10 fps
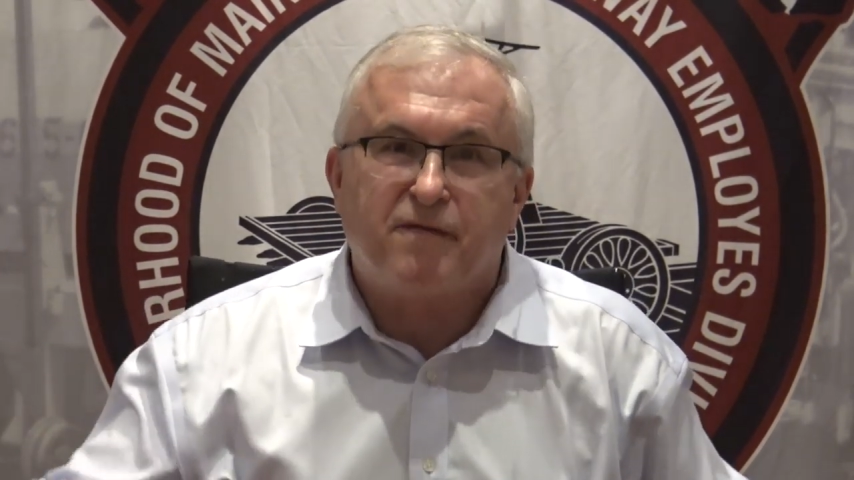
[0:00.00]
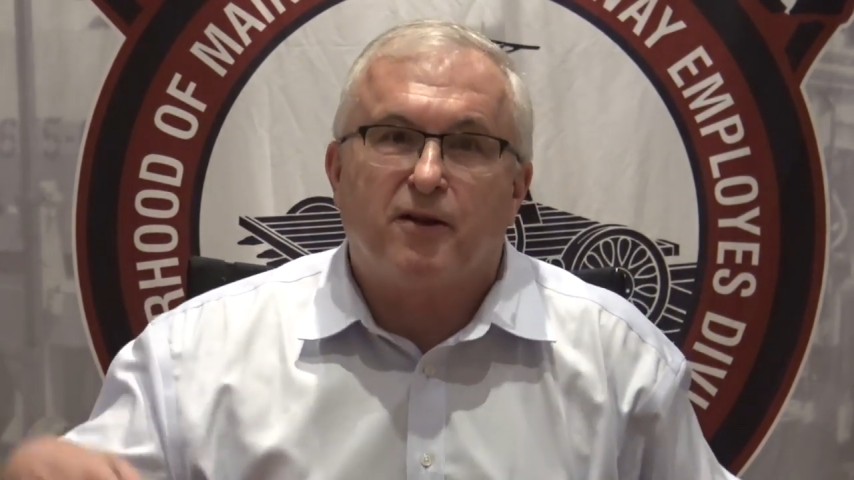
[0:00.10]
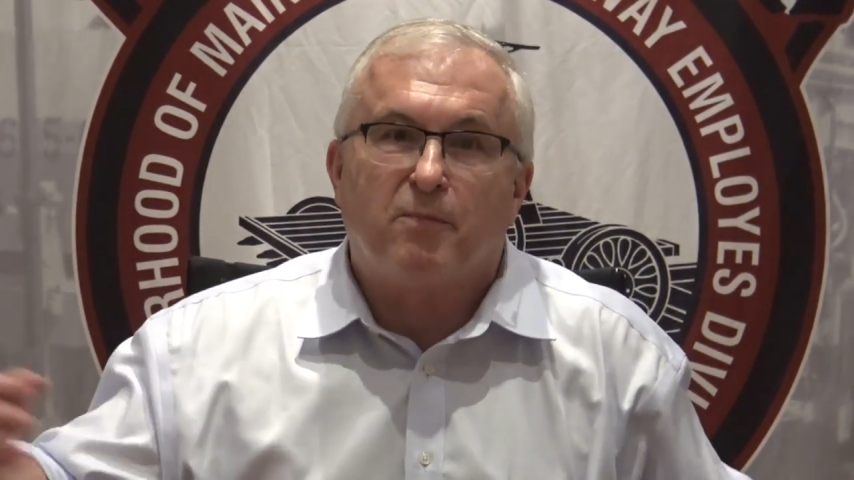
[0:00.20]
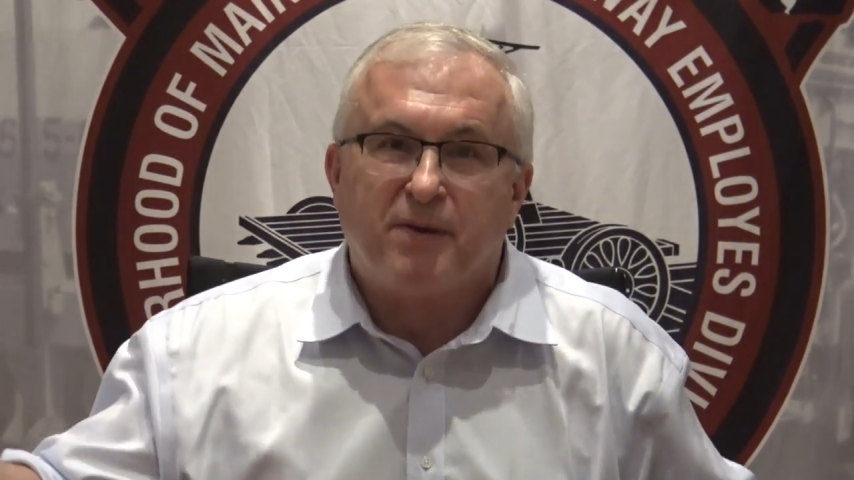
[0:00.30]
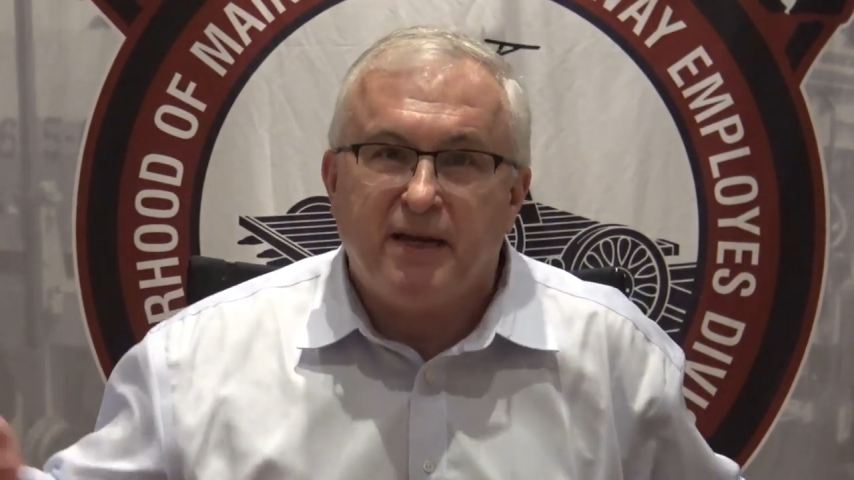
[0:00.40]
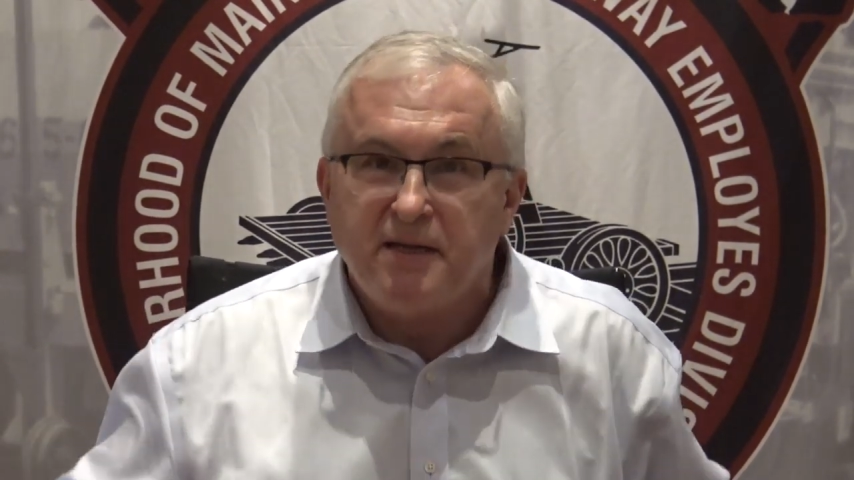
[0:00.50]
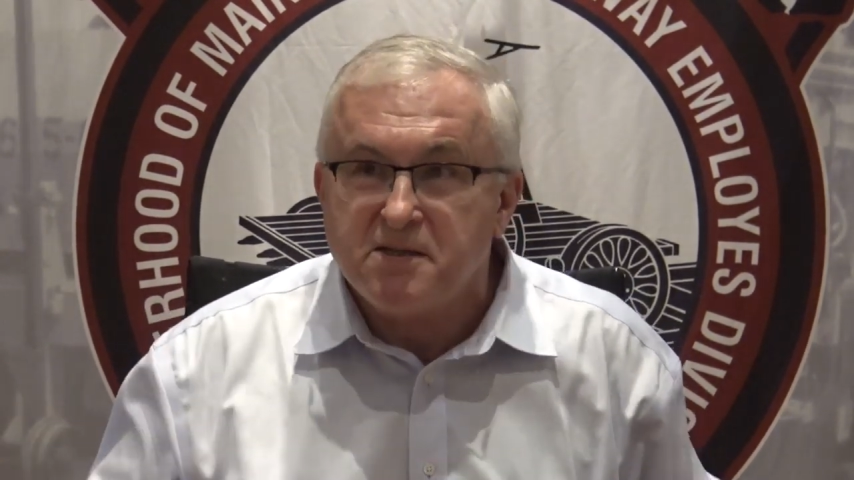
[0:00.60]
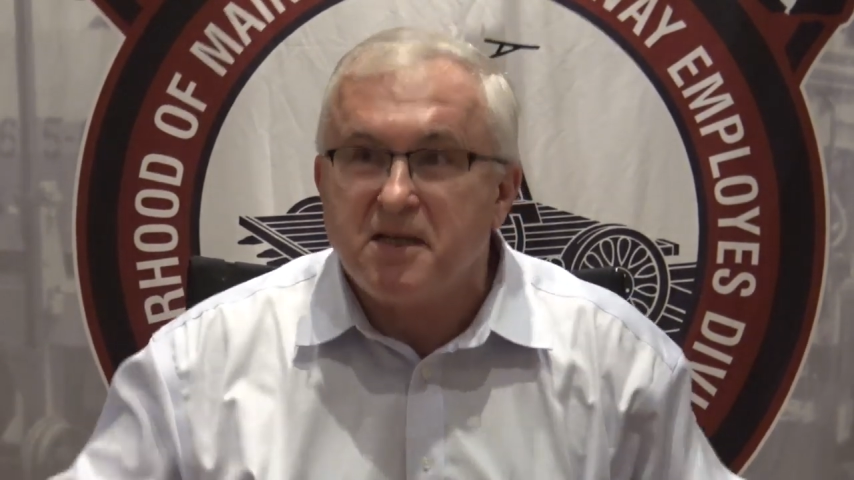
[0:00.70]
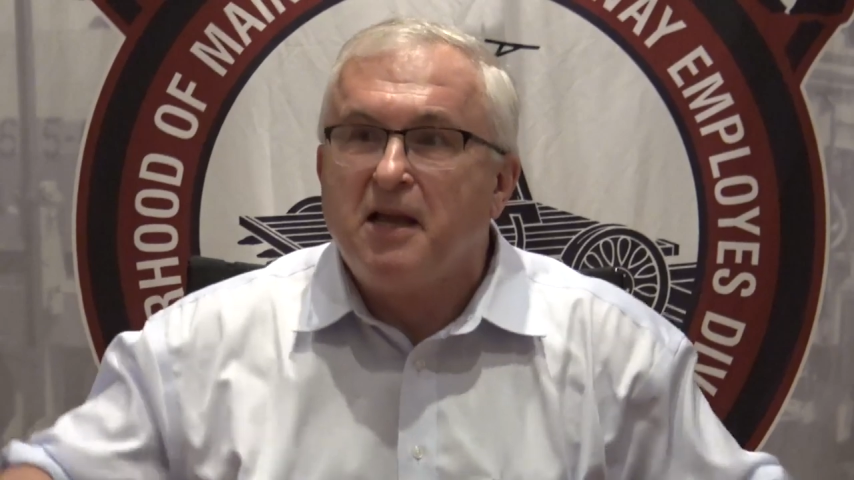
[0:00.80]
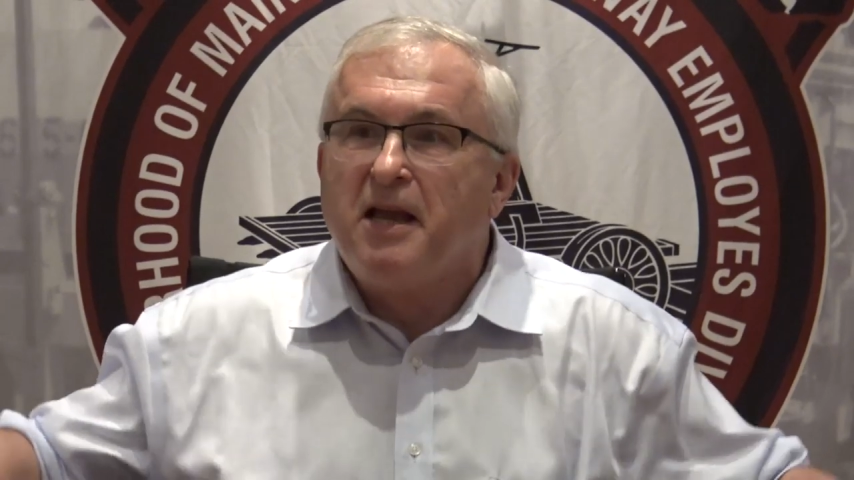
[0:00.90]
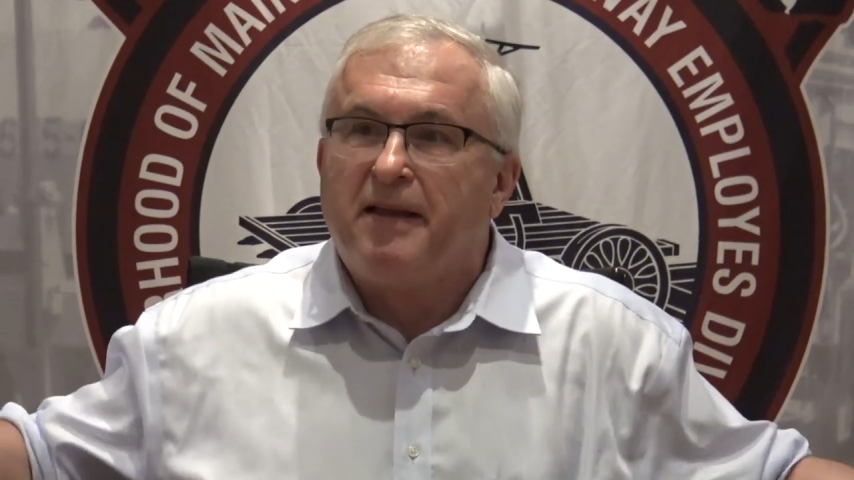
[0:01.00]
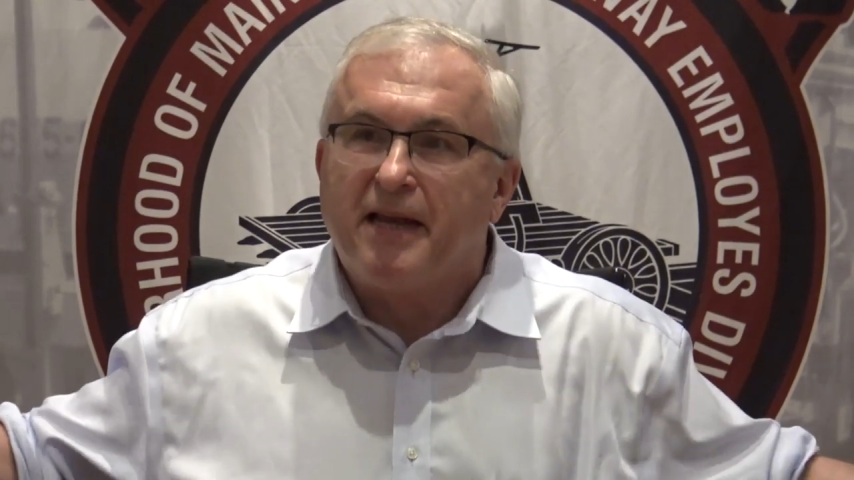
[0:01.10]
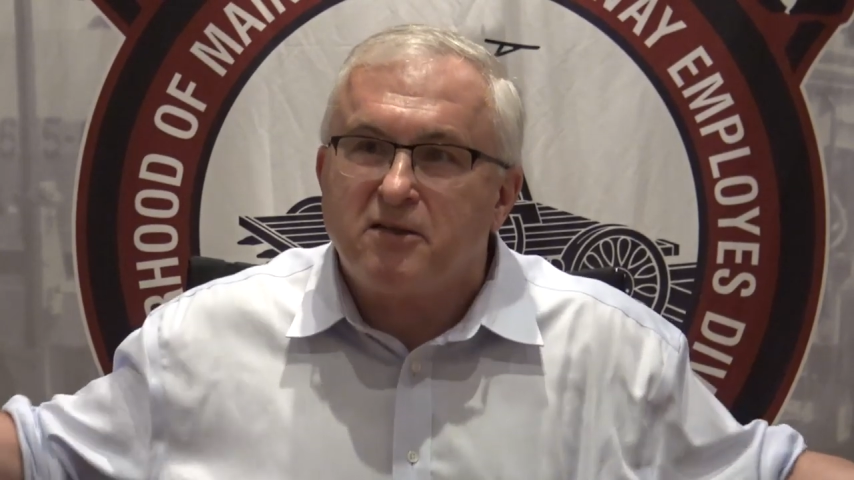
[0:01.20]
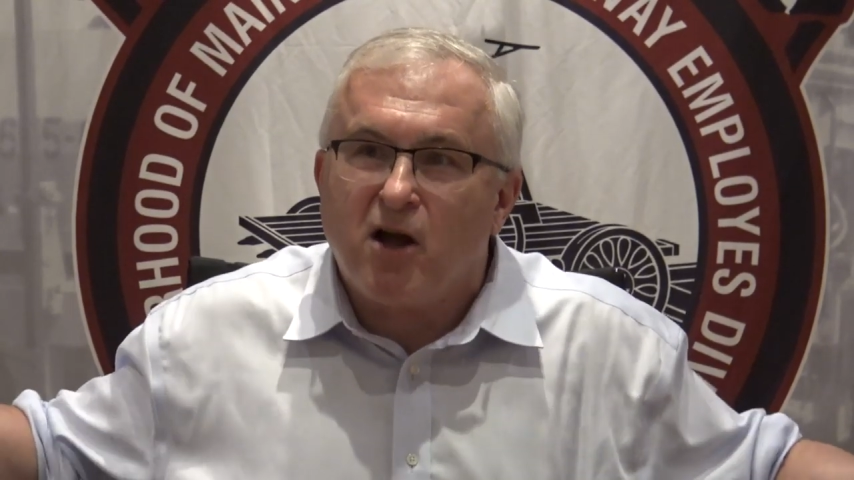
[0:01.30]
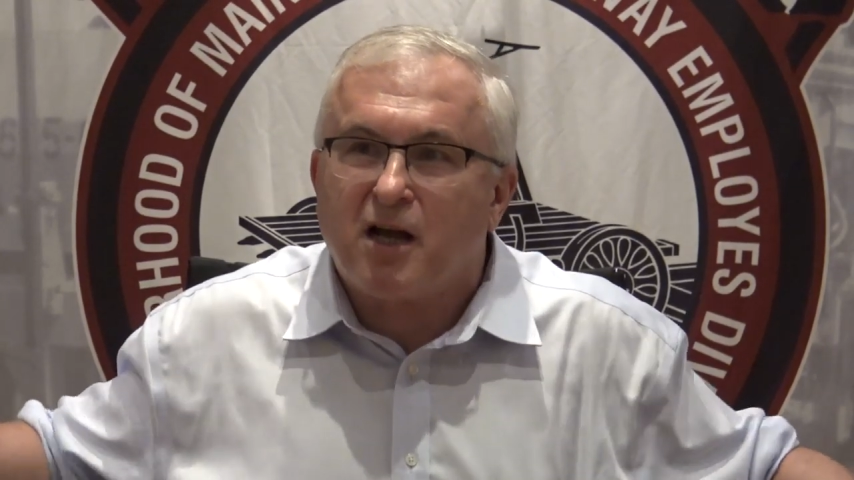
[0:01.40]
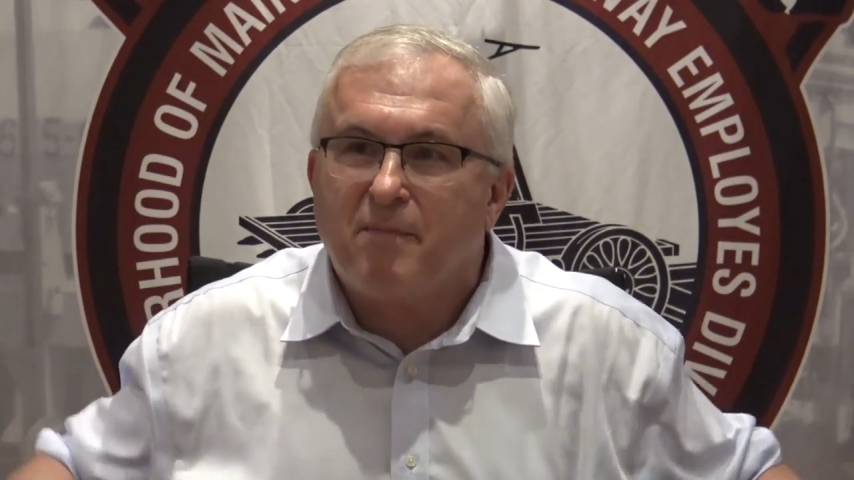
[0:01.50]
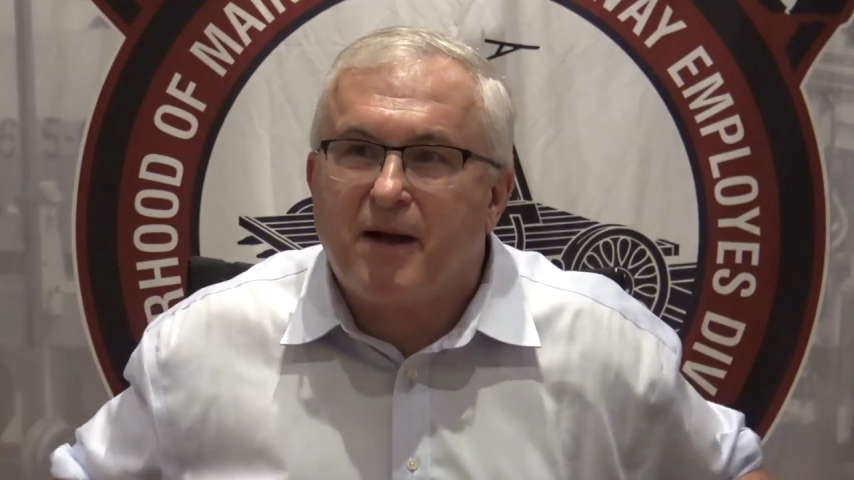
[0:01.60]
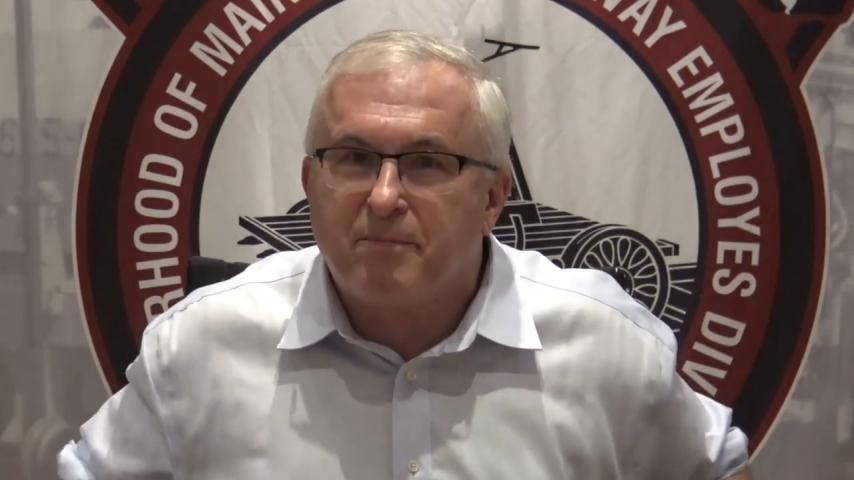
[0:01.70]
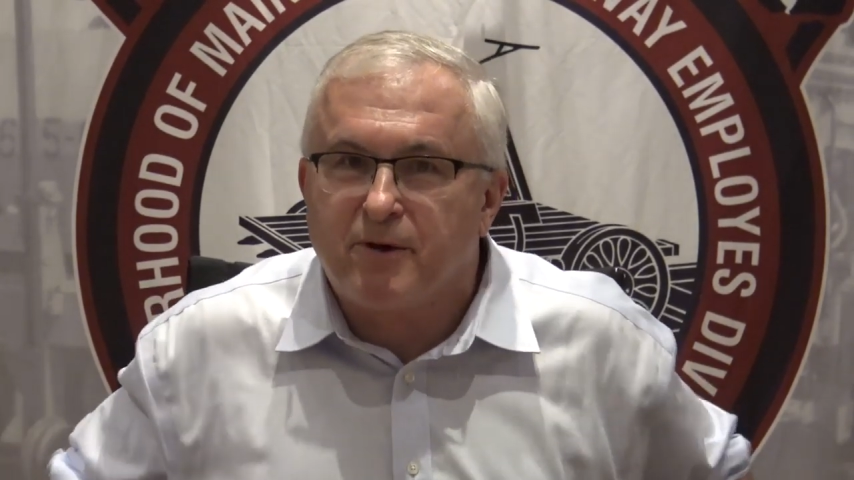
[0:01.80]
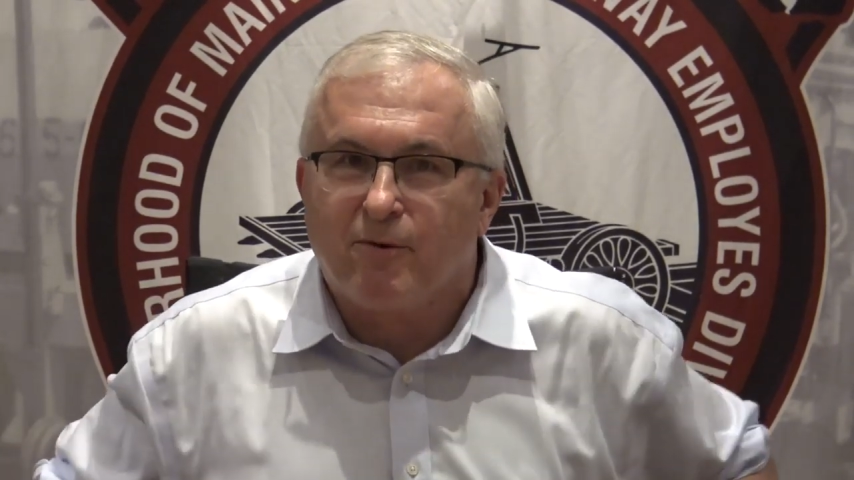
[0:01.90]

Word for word: Philippines, and they talk about